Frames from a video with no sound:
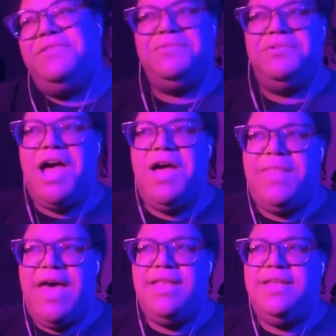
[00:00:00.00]
rely on
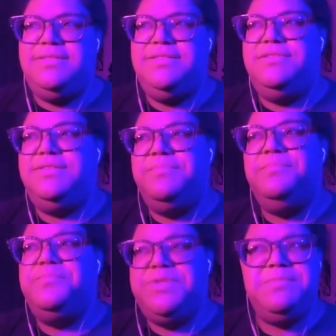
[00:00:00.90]
that. Some
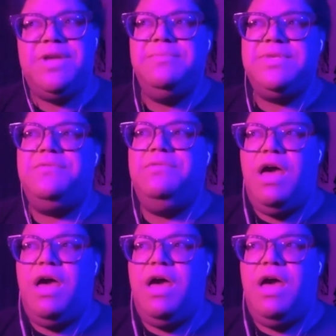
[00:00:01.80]
sometimes I rely on